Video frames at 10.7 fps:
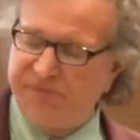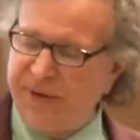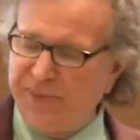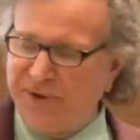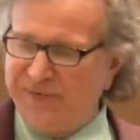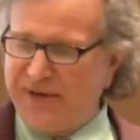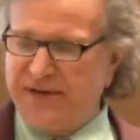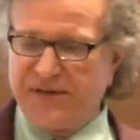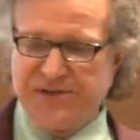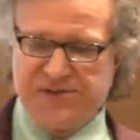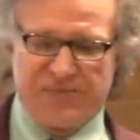people have
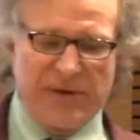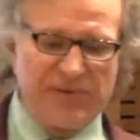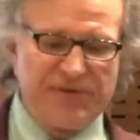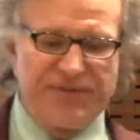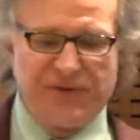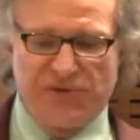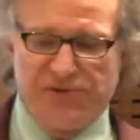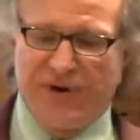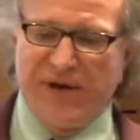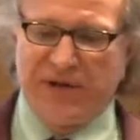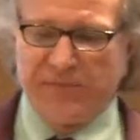ideas that maybe the Federal
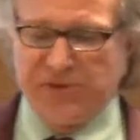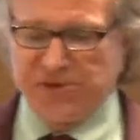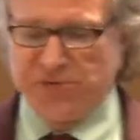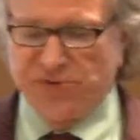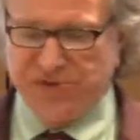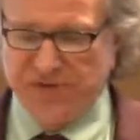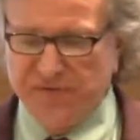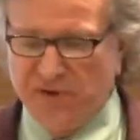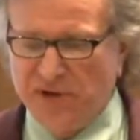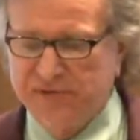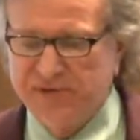Trade Commission, which is
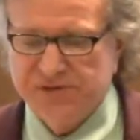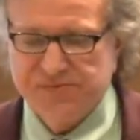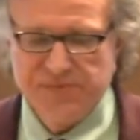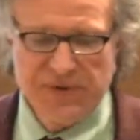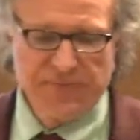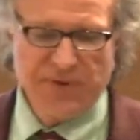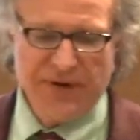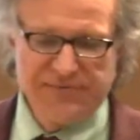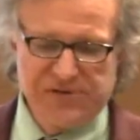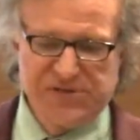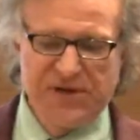involved in this
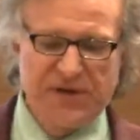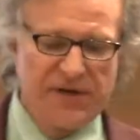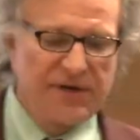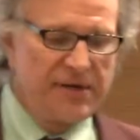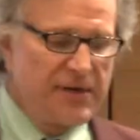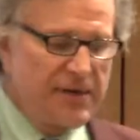privacy area,